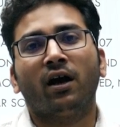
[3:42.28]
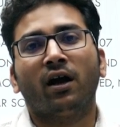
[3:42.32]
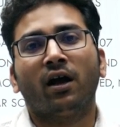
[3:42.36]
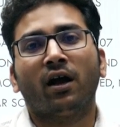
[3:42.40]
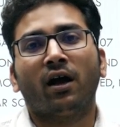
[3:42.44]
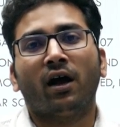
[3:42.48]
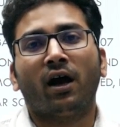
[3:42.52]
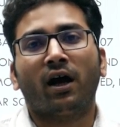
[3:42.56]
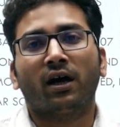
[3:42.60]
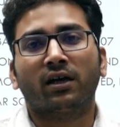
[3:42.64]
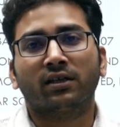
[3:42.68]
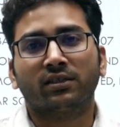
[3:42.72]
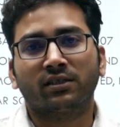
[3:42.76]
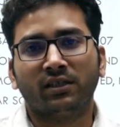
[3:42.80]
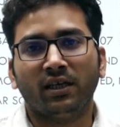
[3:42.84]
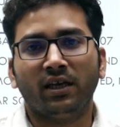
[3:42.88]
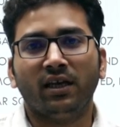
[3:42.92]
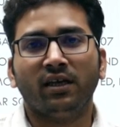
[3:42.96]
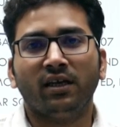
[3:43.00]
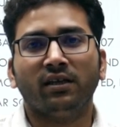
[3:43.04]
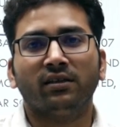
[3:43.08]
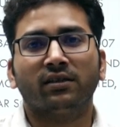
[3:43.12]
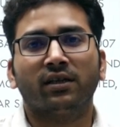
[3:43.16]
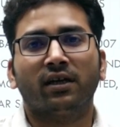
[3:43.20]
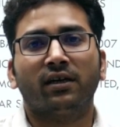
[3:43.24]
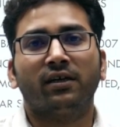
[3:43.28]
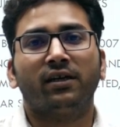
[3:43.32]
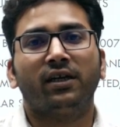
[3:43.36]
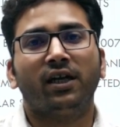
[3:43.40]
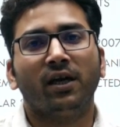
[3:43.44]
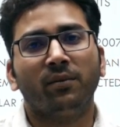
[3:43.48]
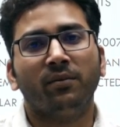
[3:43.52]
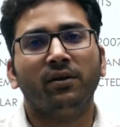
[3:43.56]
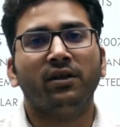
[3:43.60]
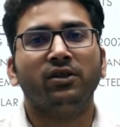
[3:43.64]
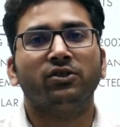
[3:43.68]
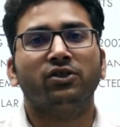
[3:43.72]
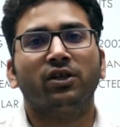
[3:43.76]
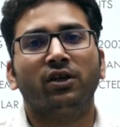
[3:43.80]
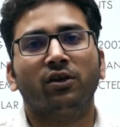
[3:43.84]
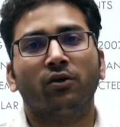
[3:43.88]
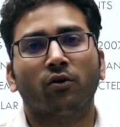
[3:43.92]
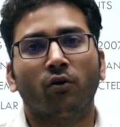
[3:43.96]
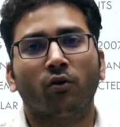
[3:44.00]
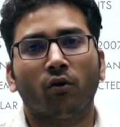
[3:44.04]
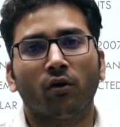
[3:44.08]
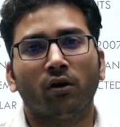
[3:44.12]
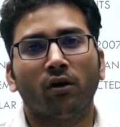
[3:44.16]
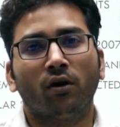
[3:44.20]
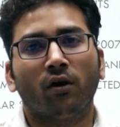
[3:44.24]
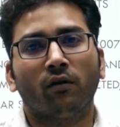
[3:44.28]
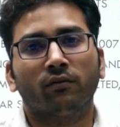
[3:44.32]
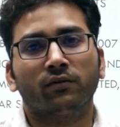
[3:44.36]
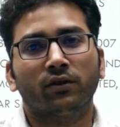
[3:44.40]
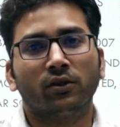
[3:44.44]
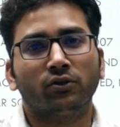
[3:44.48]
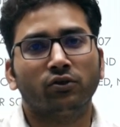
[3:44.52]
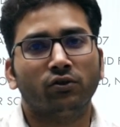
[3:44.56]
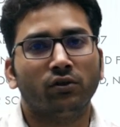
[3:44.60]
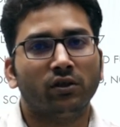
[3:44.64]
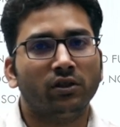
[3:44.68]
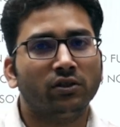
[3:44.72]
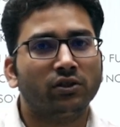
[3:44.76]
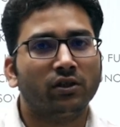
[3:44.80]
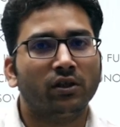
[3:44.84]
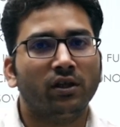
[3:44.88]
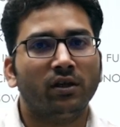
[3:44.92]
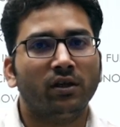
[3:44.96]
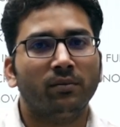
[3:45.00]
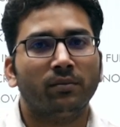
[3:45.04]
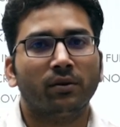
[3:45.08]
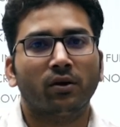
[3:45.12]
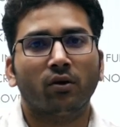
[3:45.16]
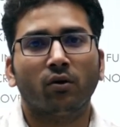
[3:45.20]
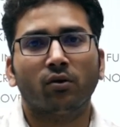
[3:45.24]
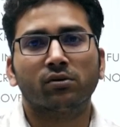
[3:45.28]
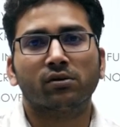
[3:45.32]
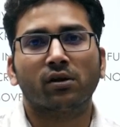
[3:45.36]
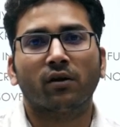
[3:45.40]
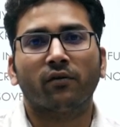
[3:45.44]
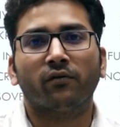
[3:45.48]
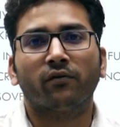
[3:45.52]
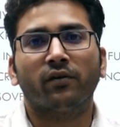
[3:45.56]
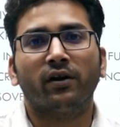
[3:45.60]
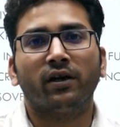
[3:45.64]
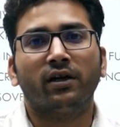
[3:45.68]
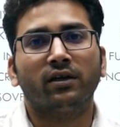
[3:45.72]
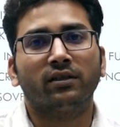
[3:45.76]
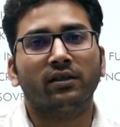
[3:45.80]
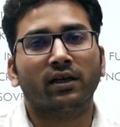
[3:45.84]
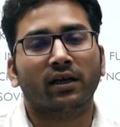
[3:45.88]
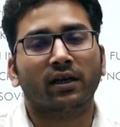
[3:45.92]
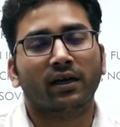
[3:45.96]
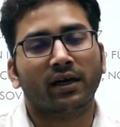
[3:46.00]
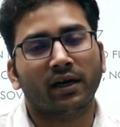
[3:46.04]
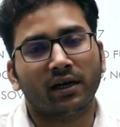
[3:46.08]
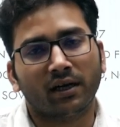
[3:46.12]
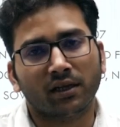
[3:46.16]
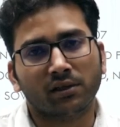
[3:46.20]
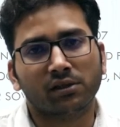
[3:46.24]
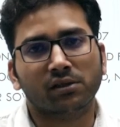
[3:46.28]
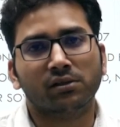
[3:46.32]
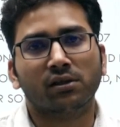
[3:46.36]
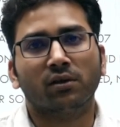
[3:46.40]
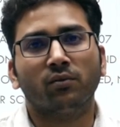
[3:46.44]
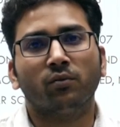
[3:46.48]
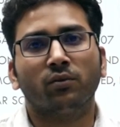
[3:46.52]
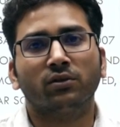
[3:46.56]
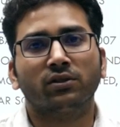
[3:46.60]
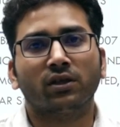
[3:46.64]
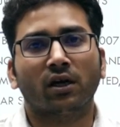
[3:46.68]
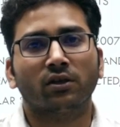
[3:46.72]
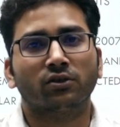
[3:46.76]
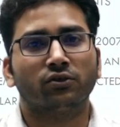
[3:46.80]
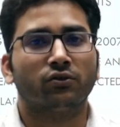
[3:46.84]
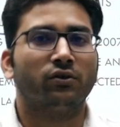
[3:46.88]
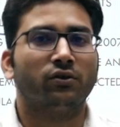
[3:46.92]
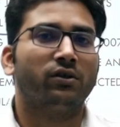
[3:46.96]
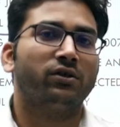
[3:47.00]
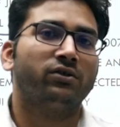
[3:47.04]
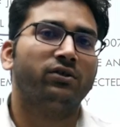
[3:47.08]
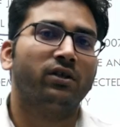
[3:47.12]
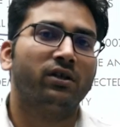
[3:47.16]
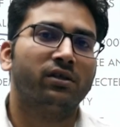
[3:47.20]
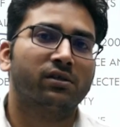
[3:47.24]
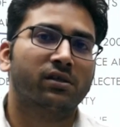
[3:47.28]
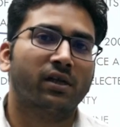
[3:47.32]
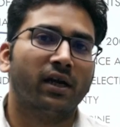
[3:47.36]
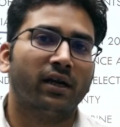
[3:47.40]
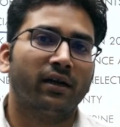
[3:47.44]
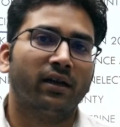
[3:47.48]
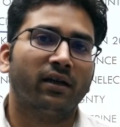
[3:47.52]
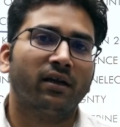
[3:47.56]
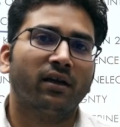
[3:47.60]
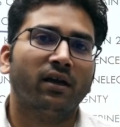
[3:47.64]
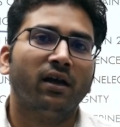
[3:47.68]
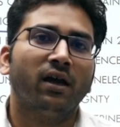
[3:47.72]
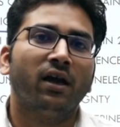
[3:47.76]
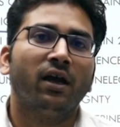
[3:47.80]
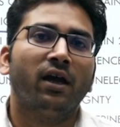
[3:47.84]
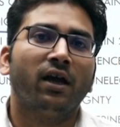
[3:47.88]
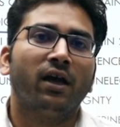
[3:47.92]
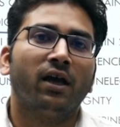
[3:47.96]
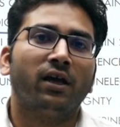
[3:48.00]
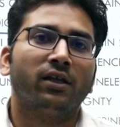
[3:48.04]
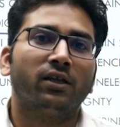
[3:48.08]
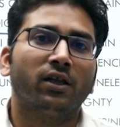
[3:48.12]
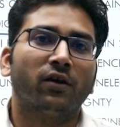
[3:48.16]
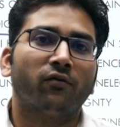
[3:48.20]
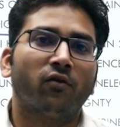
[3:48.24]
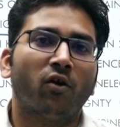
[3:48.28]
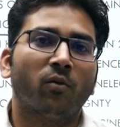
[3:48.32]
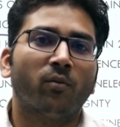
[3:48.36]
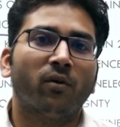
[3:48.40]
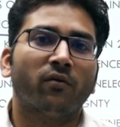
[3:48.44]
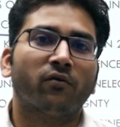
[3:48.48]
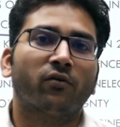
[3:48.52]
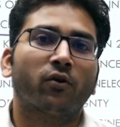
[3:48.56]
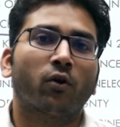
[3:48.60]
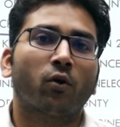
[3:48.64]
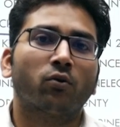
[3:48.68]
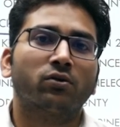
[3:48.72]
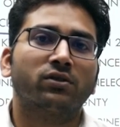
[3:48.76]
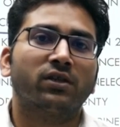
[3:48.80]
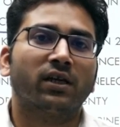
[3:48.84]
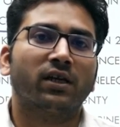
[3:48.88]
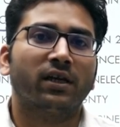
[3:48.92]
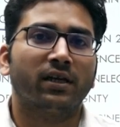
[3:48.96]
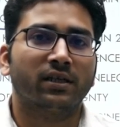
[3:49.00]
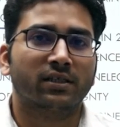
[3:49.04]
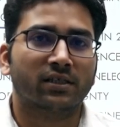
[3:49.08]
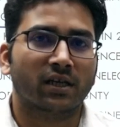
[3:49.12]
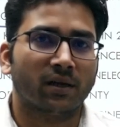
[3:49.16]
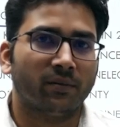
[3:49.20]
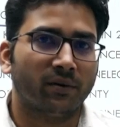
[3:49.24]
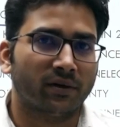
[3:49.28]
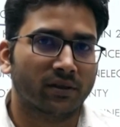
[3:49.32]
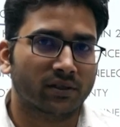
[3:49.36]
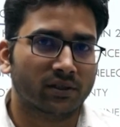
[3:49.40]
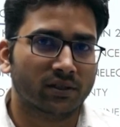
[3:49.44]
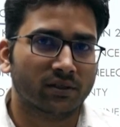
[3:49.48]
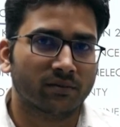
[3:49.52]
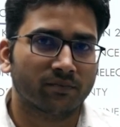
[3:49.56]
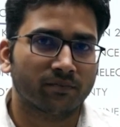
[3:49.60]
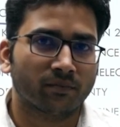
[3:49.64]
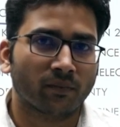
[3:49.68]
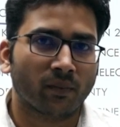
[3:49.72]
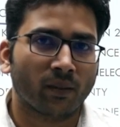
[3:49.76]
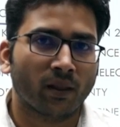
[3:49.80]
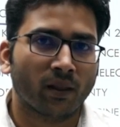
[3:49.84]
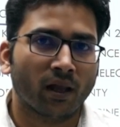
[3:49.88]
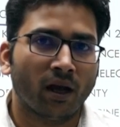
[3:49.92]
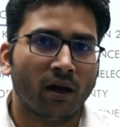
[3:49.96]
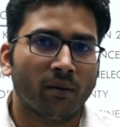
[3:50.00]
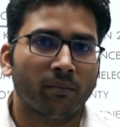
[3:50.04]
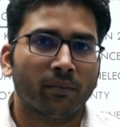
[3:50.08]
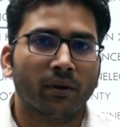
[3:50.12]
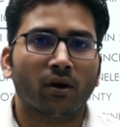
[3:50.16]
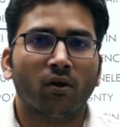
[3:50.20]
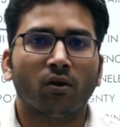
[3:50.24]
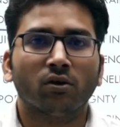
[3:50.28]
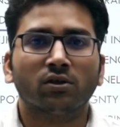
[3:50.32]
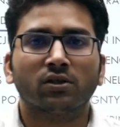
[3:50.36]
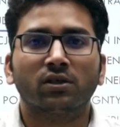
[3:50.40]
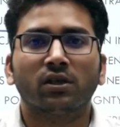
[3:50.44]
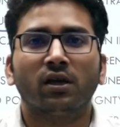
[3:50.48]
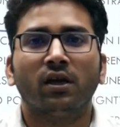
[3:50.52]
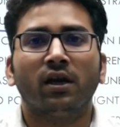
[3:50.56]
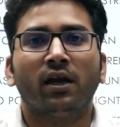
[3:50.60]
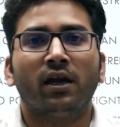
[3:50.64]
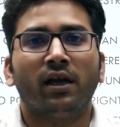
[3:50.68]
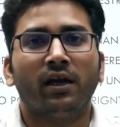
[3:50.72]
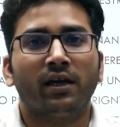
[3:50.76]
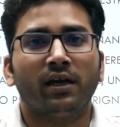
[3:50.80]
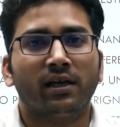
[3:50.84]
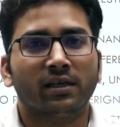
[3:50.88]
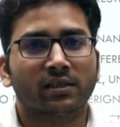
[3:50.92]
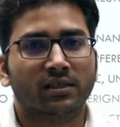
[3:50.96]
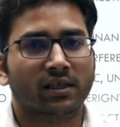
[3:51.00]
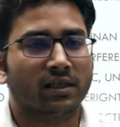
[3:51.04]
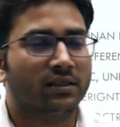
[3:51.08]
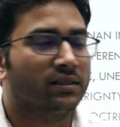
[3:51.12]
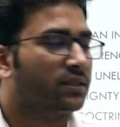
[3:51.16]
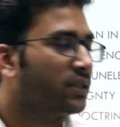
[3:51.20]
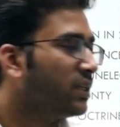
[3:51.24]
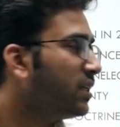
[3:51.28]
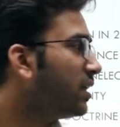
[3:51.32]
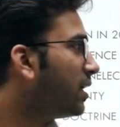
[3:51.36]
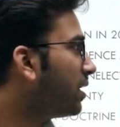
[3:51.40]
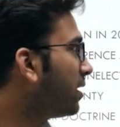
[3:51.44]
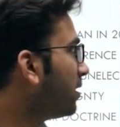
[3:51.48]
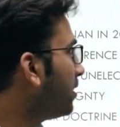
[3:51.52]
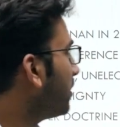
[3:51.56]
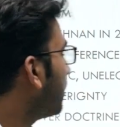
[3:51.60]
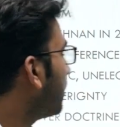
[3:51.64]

are seeing the diminishing role of the judiciary because of the criticism which our judiciary is getting in the form of crossing its limits, because it is considered